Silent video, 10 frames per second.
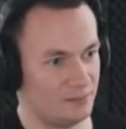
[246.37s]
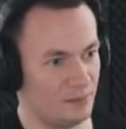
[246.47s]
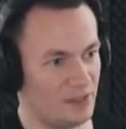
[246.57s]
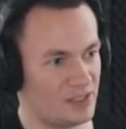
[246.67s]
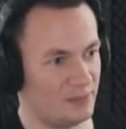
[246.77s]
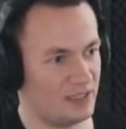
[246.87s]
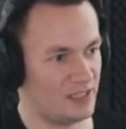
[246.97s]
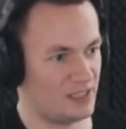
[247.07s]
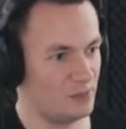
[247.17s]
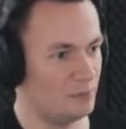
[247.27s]
mixing with the
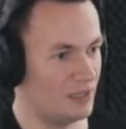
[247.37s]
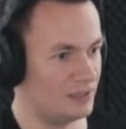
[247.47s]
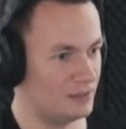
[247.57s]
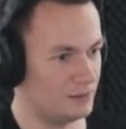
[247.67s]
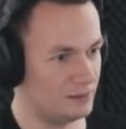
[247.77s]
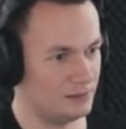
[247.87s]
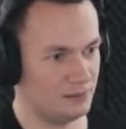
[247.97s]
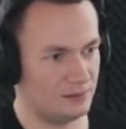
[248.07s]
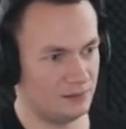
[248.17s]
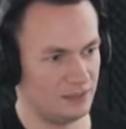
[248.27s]
dust and mud.
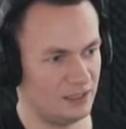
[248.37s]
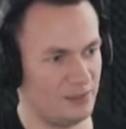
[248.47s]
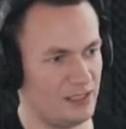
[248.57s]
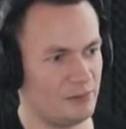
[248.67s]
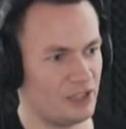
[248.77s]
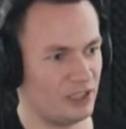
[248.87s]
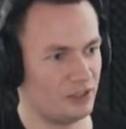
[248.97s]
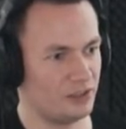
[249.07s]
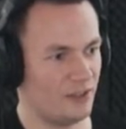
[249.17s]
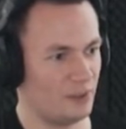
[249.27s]
I'd really wish I
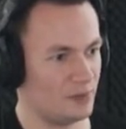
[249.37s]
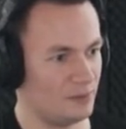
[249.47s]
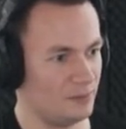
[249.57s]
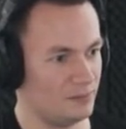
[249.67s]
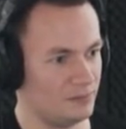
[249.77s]
could have helped them.